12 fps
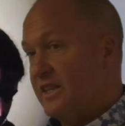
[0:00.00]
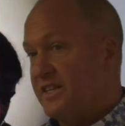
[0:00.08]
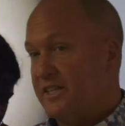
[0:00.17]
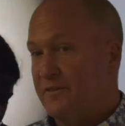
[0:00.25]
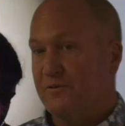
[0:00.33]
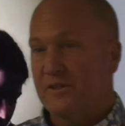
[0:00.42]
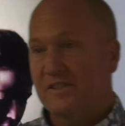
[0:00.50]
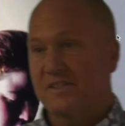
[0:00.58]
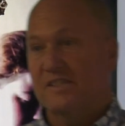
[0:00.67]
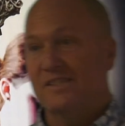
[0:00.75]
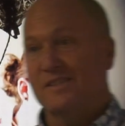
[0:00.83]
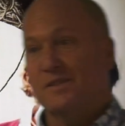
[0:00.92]
The difference
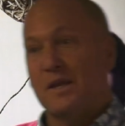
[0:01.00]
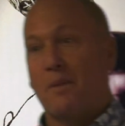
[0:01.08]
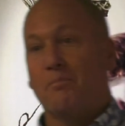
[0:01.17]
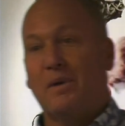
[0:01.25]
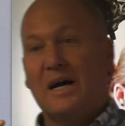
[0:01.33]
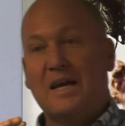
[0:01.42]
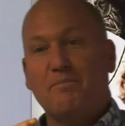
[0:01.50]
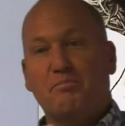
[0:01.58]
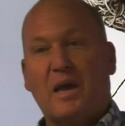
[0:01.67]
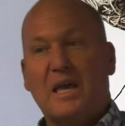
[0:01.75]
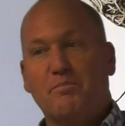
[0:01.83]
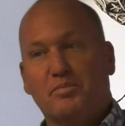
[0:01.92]
is my
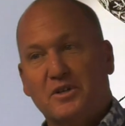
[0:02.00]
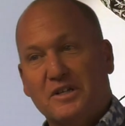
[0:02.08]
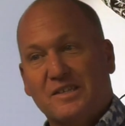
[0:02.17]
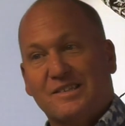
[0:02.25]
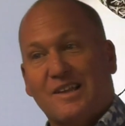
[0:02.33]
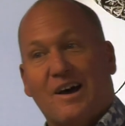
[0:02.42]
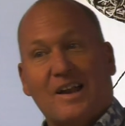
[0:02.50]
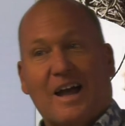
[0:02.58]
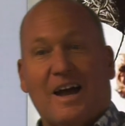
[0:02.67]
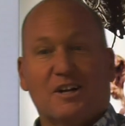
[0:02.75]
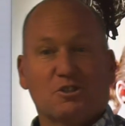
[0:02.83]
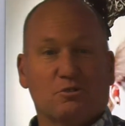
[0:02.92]
paper is not
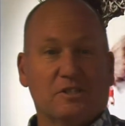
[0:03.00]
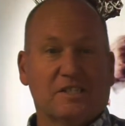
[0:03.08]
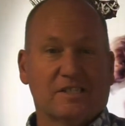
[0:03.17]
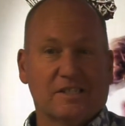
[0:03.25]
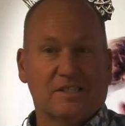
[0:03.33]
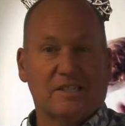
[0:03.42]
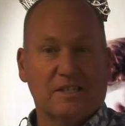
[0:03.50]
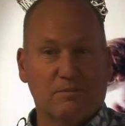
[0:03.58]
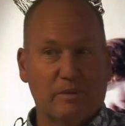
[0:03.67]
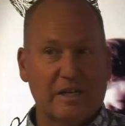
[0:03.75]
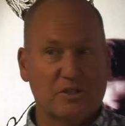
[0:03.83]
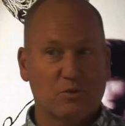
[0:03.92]
actually
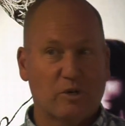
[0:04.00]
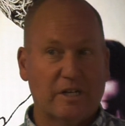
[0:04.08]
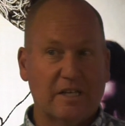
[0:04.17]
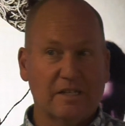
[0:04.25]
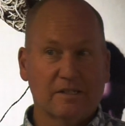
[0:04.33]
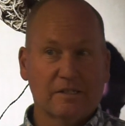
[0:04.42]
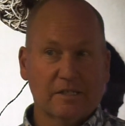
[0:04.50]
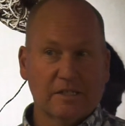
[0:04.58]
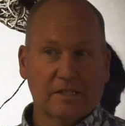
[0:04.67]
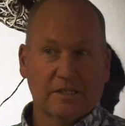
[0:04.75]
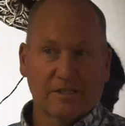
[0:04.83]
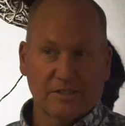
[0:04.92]
16x20,
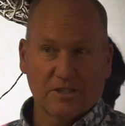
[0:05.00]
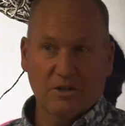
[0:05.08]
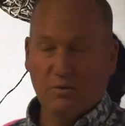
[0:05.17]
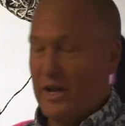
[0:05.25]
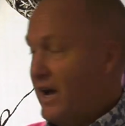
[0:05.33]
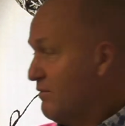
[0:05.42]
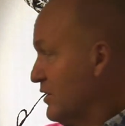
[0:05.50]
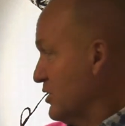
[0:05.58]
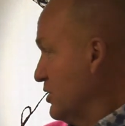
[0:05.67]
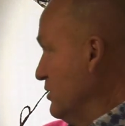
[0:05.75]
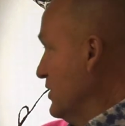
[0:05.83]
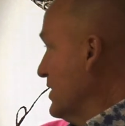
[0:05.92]
so we have to
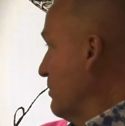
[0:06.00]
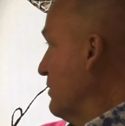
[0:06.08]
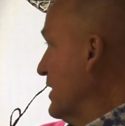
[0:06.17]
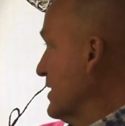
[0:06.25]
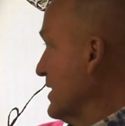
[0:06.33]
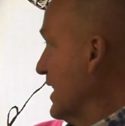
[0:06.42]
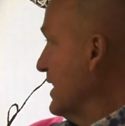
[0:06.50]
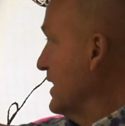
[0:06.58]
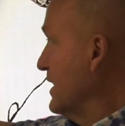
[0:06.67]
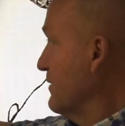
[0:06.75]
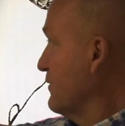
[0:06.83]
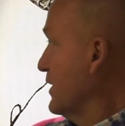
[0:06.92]
choose something slightly
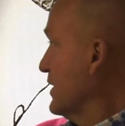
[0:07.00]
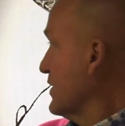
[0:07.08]
different.